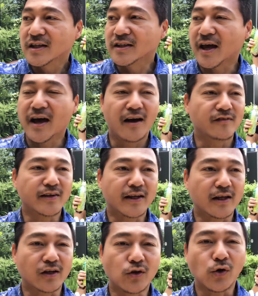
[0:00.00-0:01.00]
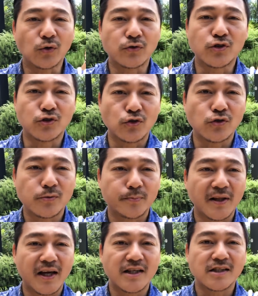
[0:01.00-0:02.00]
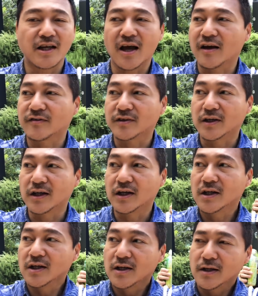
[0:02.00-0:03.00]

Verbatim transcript: they have like a cold juice place, they have a,